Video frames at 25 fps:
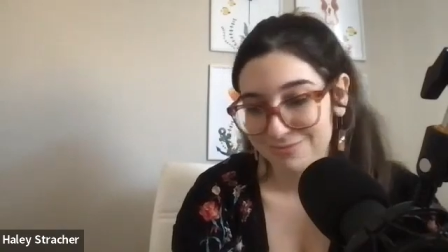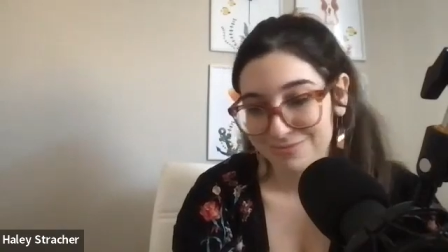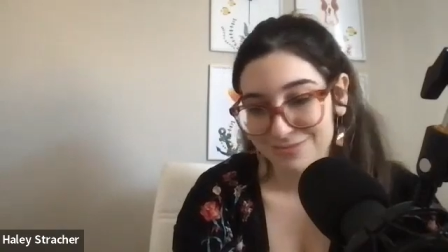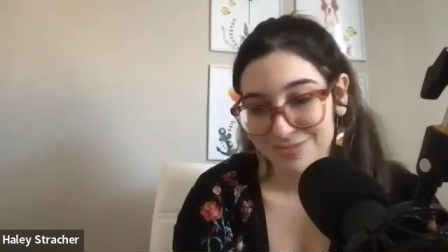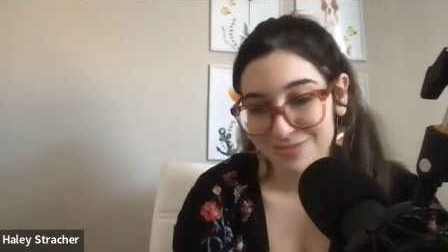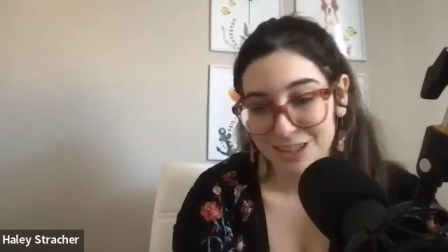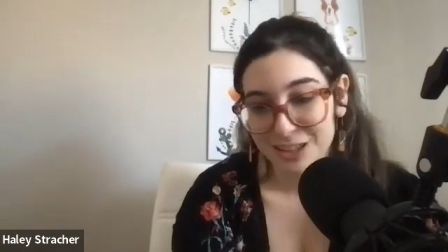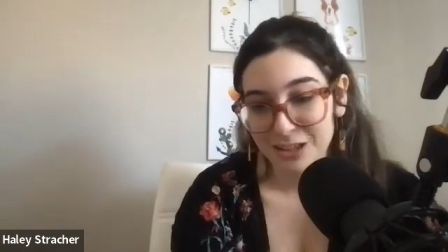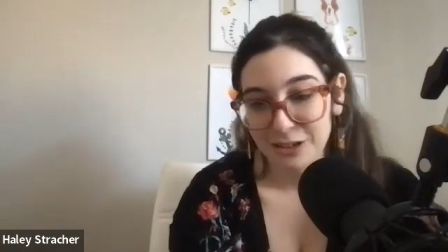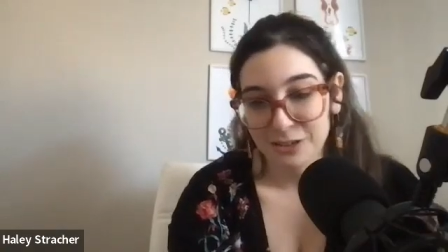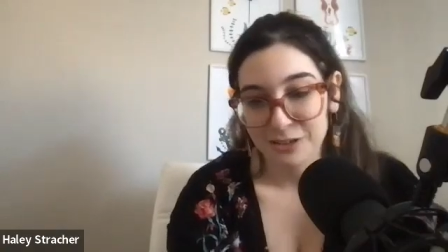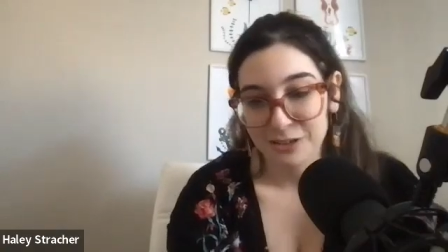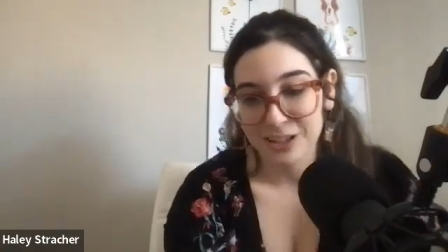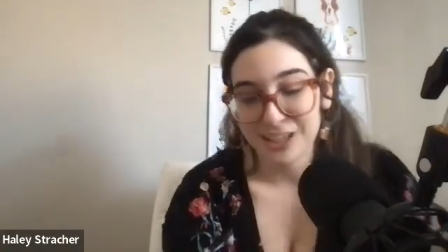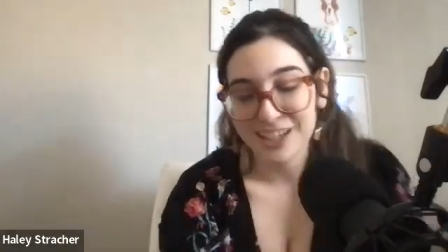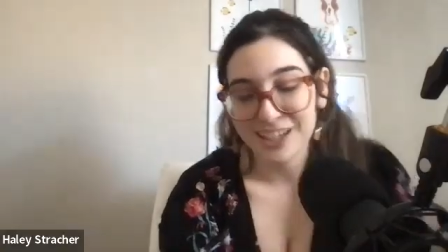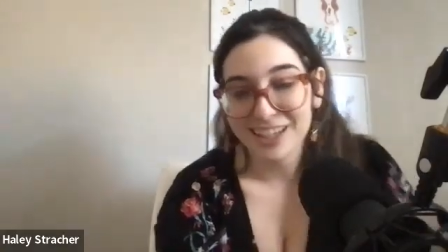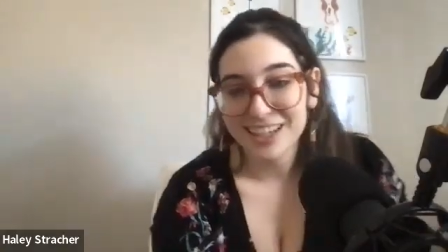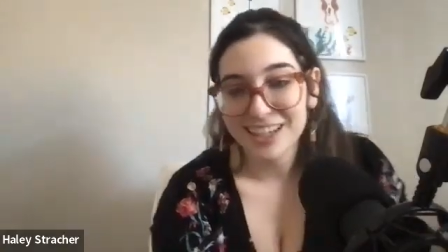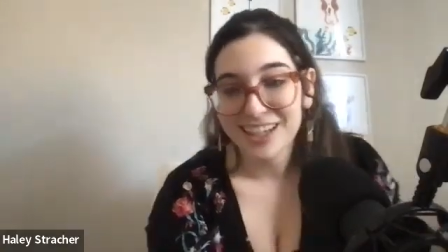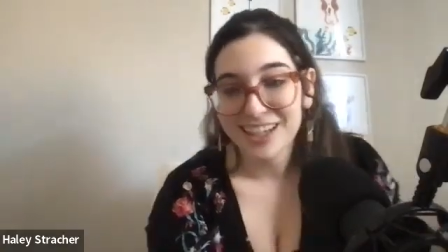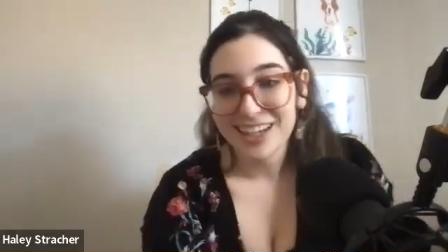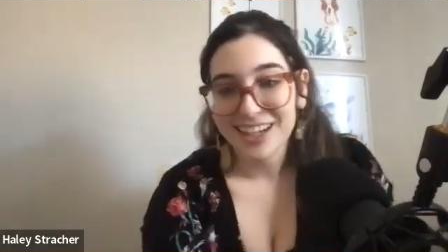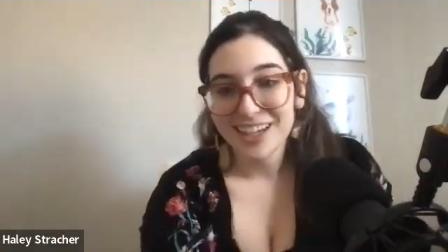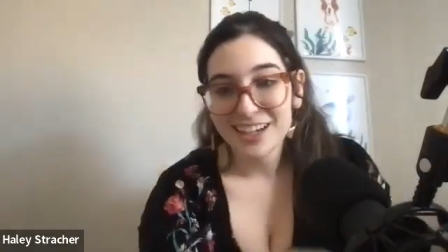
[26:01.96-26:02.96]
you know,
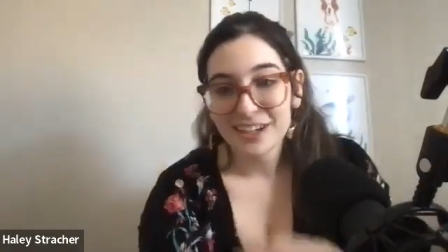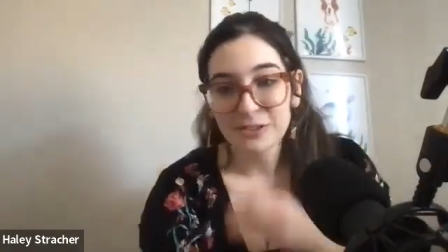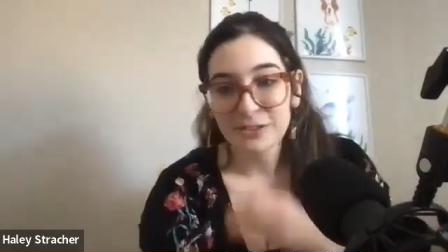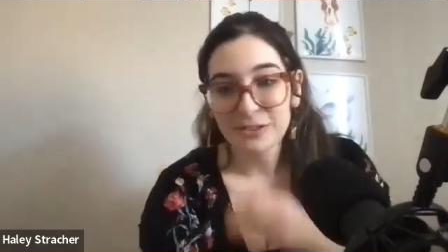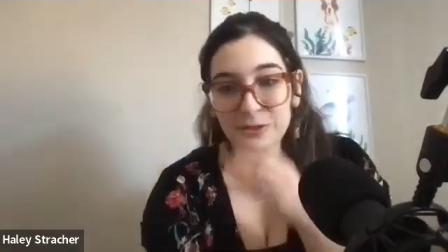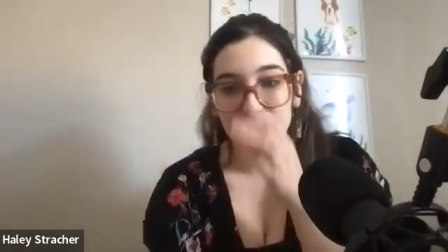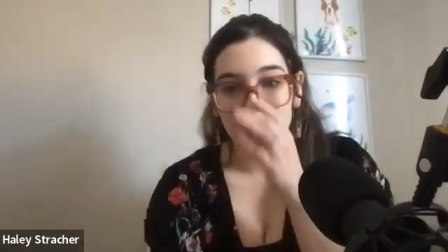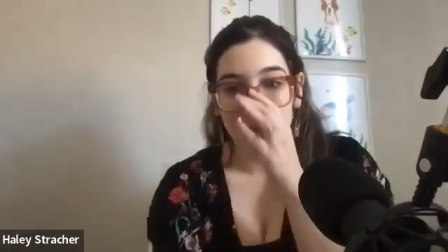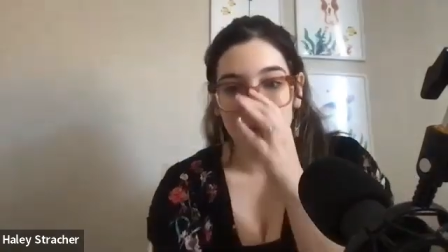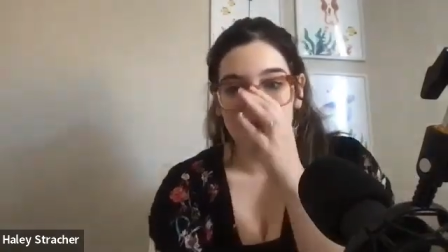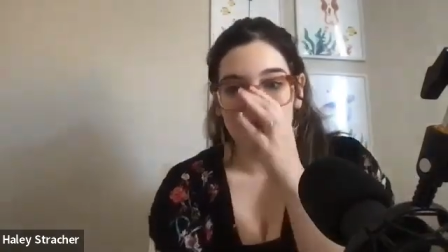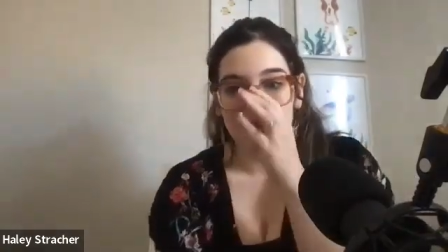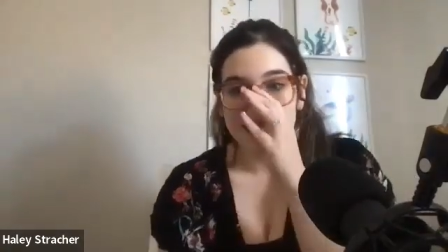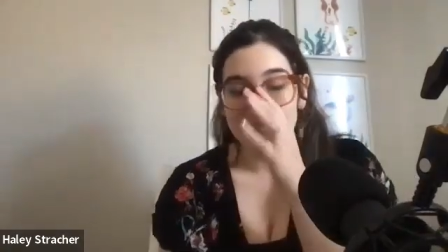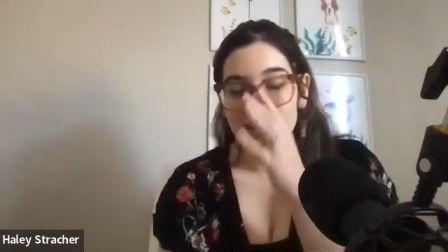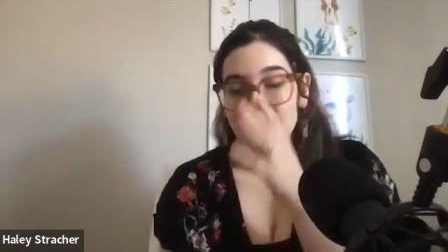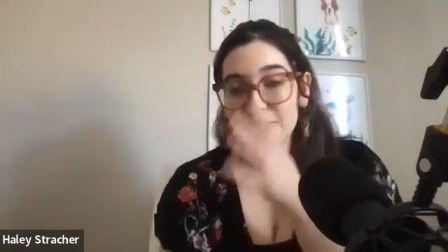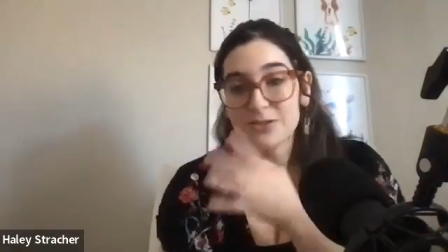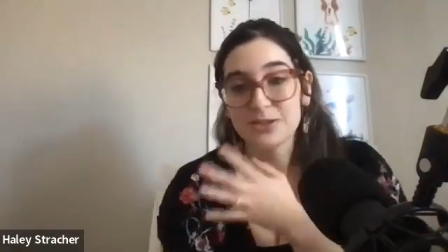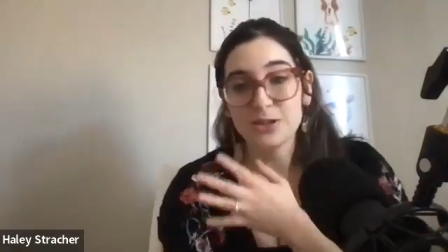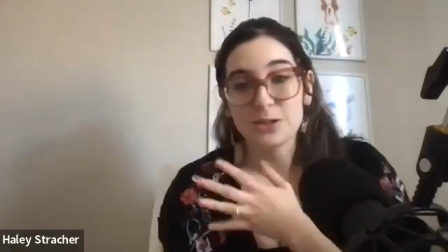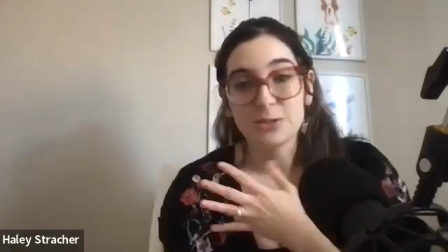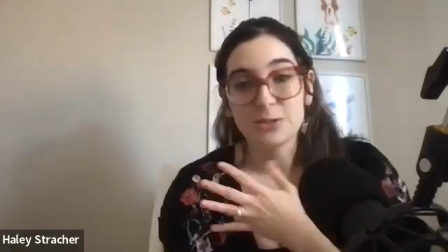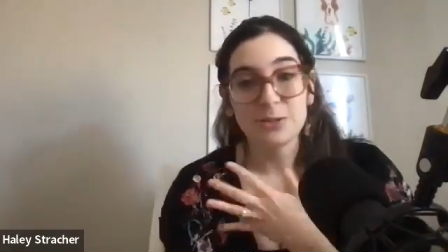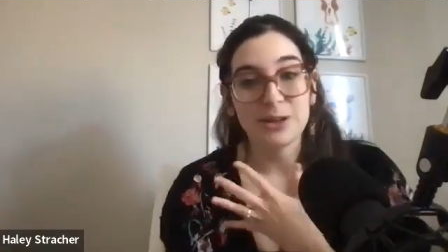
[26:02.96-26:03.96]
like run
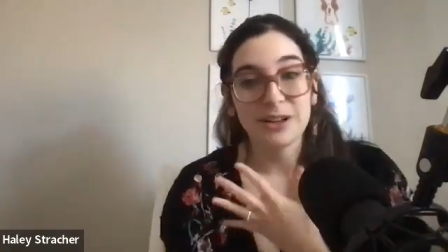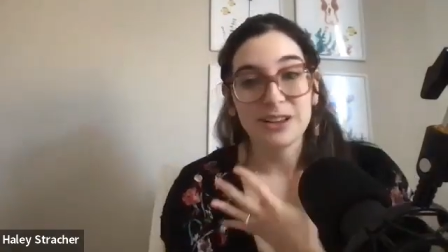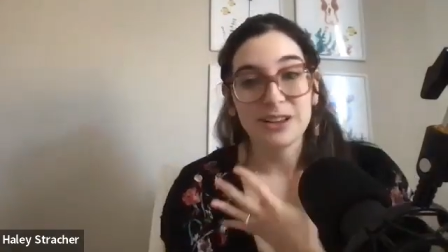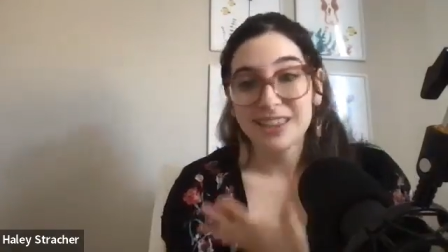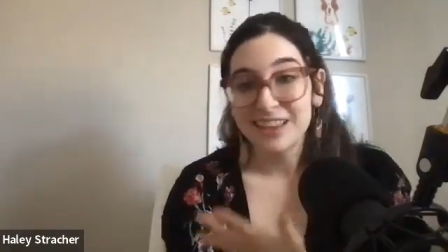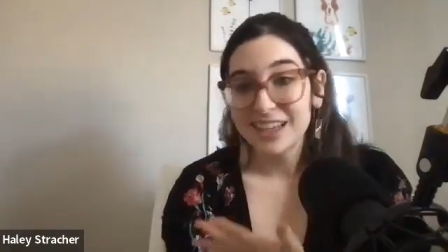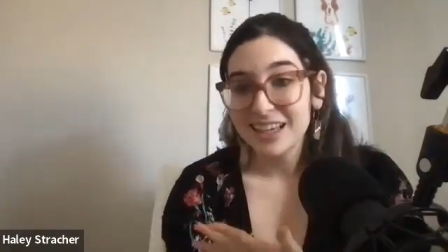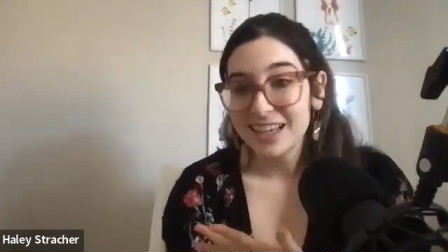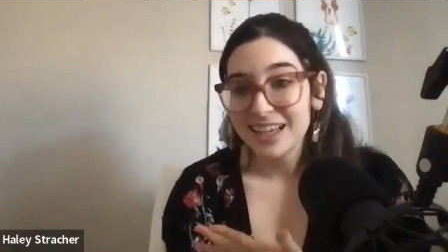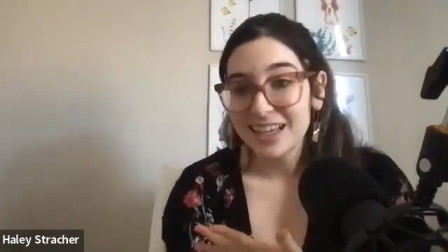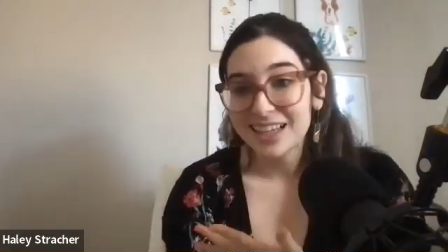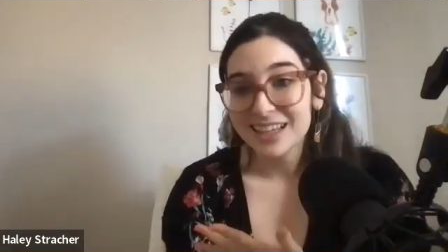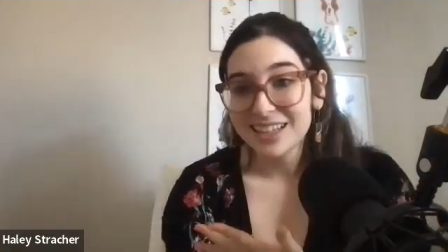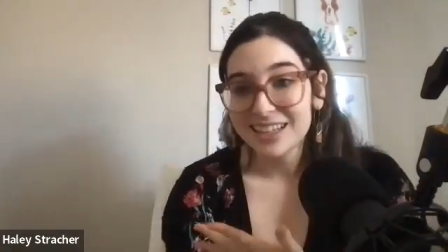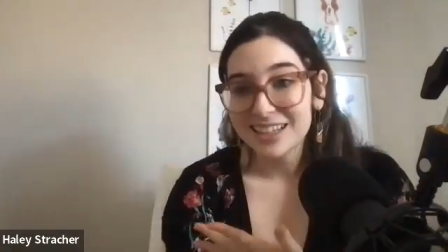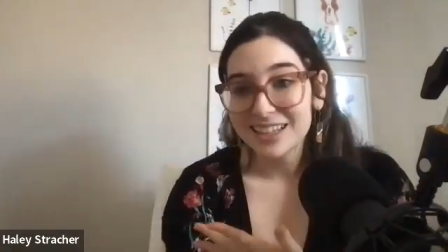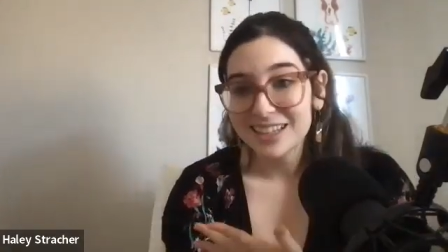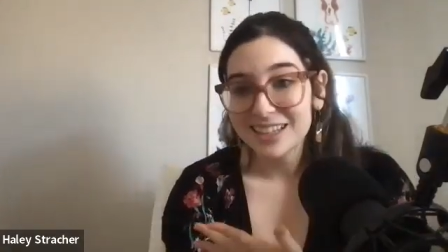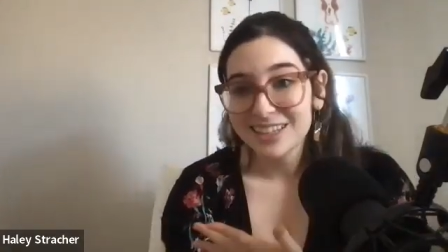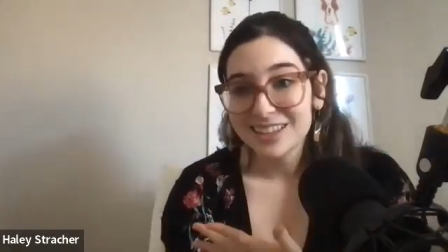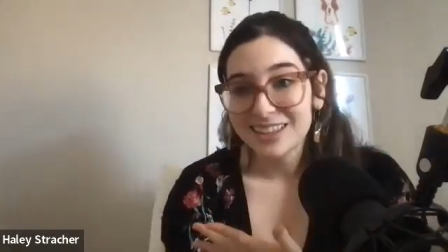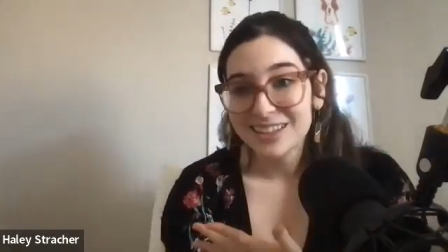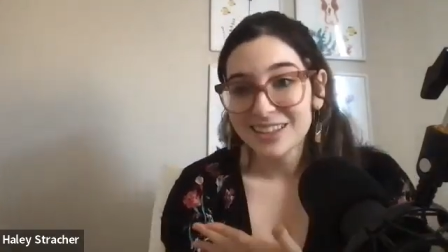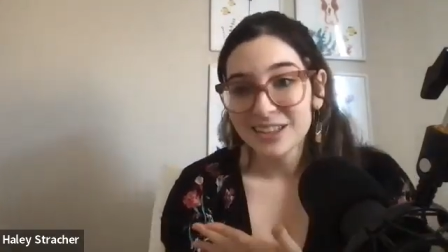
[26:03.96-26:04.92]
myself super thin,